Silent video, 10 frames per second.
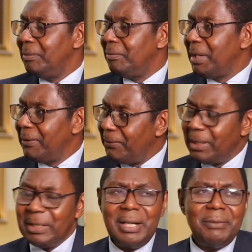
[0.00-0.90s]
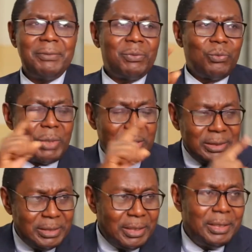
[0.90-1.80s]
My father having
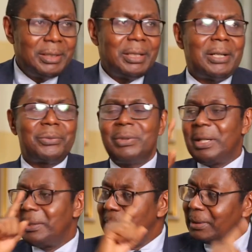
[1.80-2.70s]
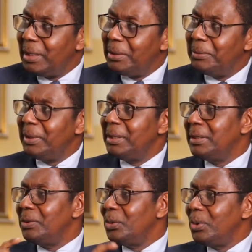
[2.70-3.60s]
worked around now,
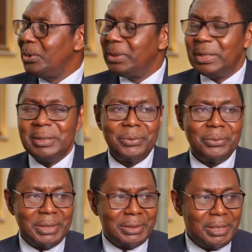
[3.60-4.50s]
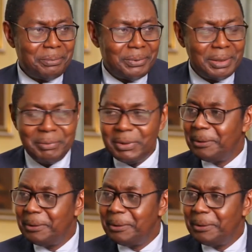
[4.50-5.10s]
getting old, and he wakes up in the morning.